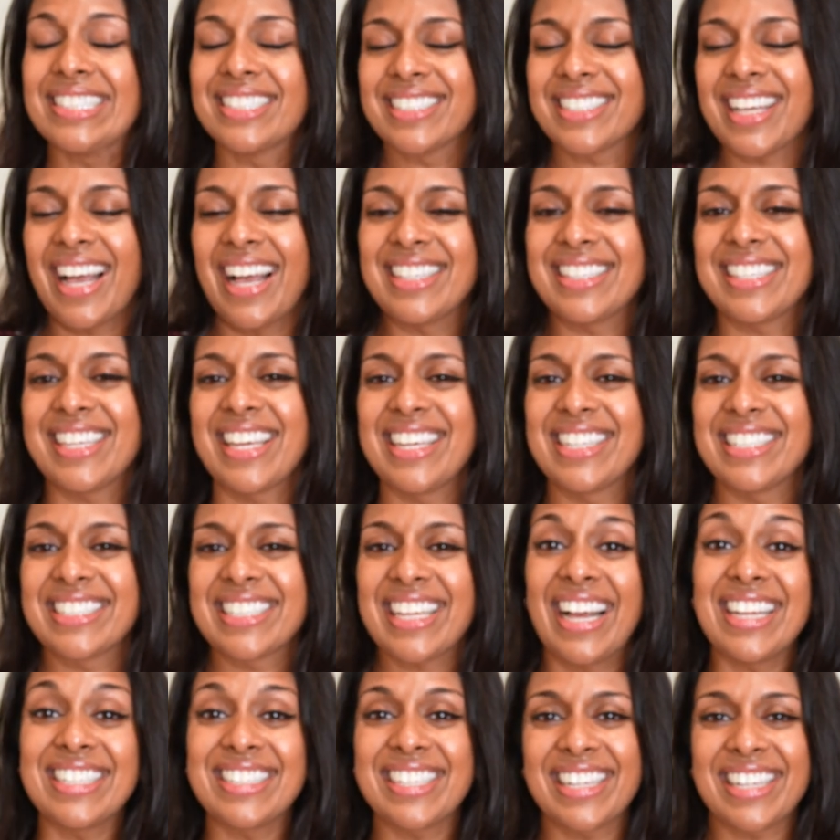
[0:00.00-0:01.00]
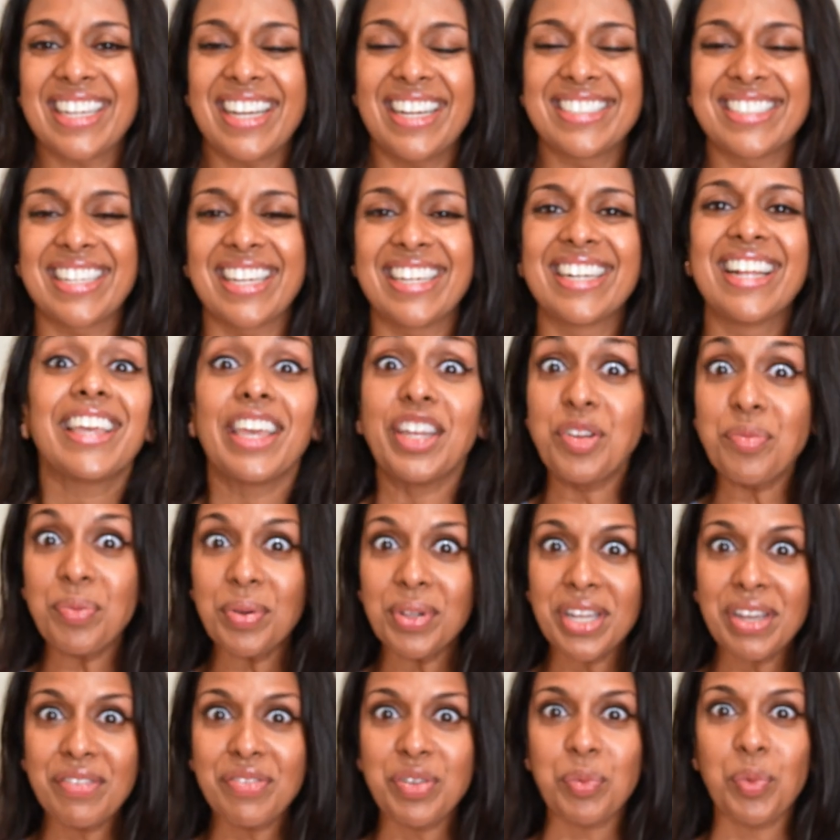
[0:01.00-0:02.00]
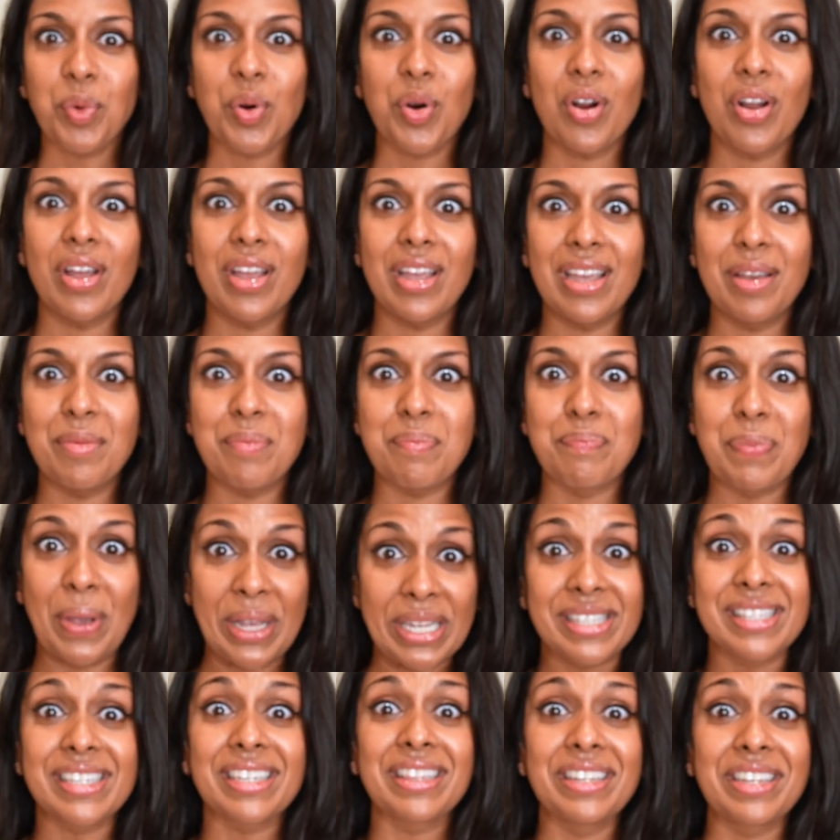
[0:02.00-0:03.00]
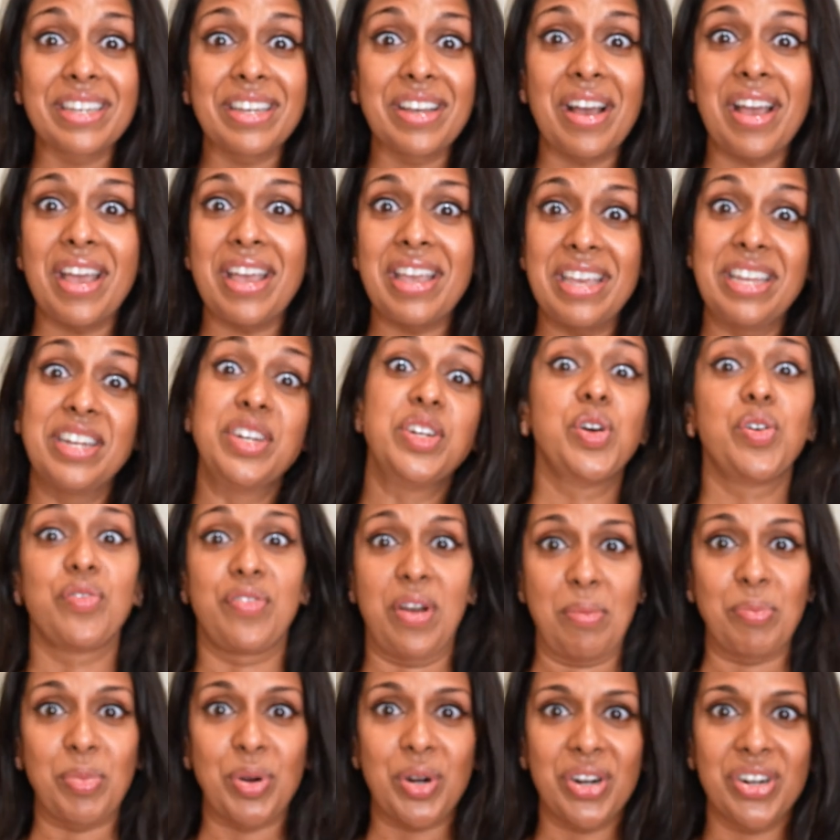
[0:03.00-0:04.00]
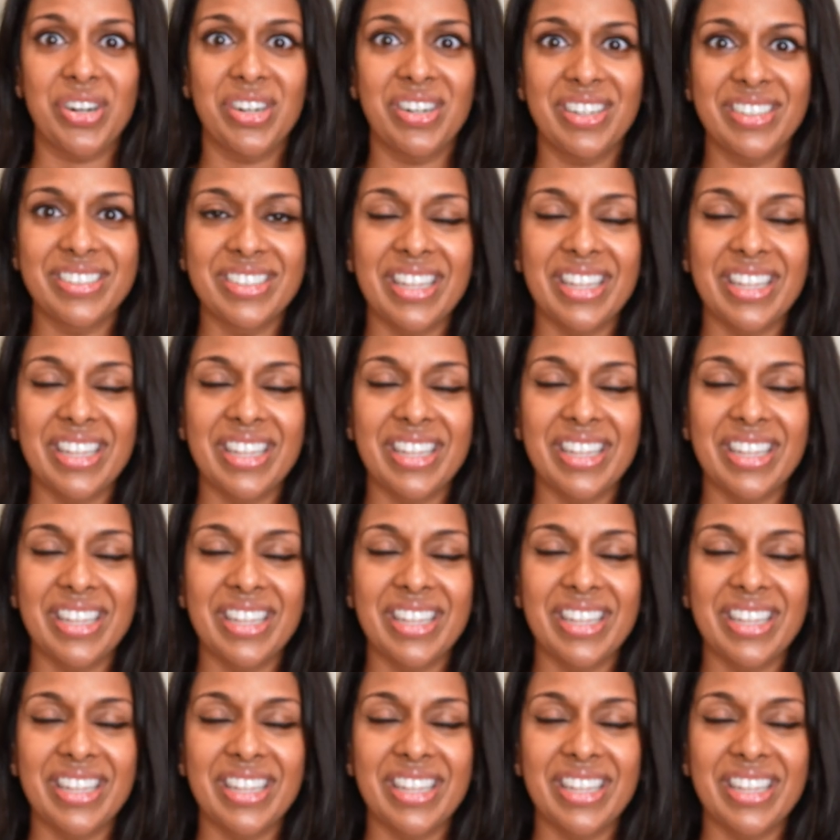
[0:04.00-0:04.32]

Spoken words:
content. Can you believe that we're basically in November?